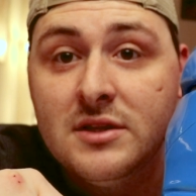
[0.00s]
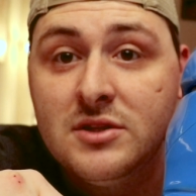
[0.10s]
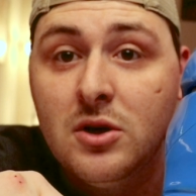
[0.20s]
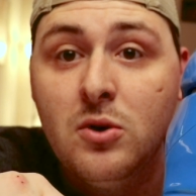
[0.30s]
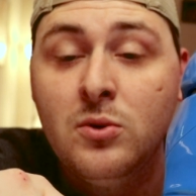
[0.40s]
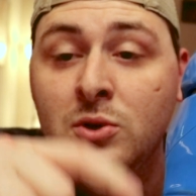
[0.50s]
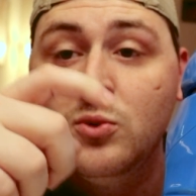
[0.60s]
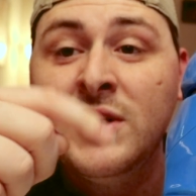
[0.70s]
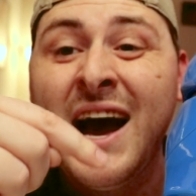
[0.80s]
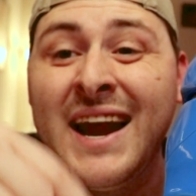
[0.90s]
so you
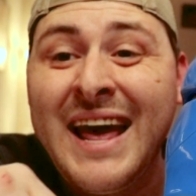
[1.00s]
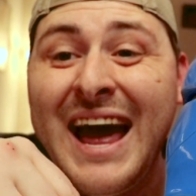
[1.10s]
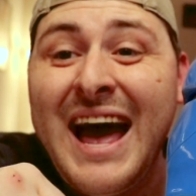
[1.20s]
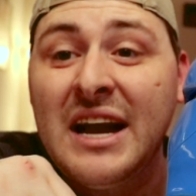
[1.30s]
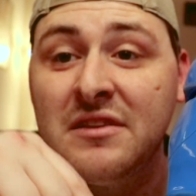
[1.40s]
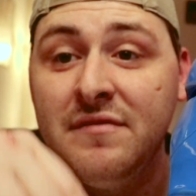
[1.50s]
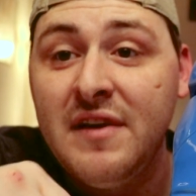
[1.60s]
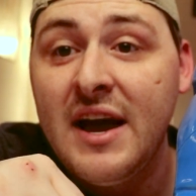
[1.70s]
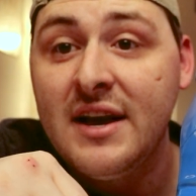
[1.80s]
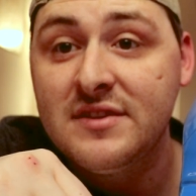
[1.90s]
gotta act
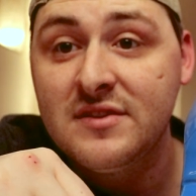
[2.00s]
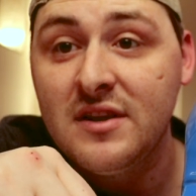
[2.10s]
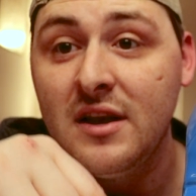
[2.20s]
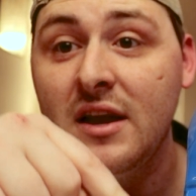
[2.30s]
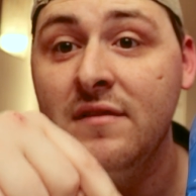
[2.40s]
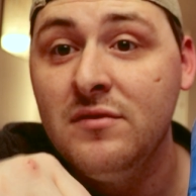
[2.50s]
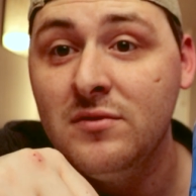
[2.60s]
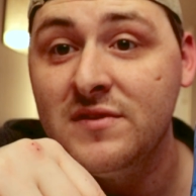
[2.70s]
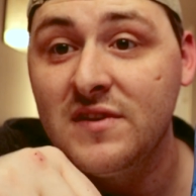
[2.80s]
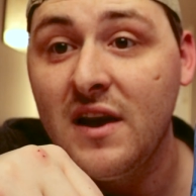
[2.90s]
fast if you
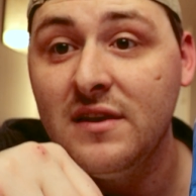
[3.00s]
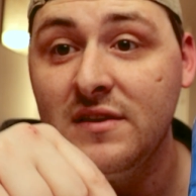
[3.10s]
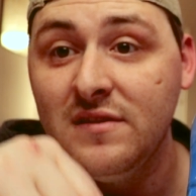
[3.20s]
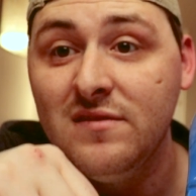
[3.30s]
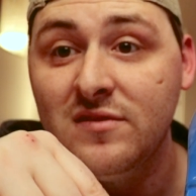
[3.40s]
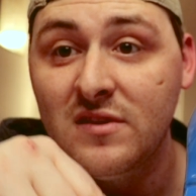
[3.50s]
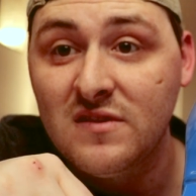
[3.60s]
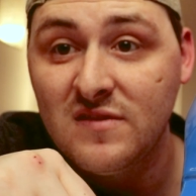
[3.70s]
decide to use this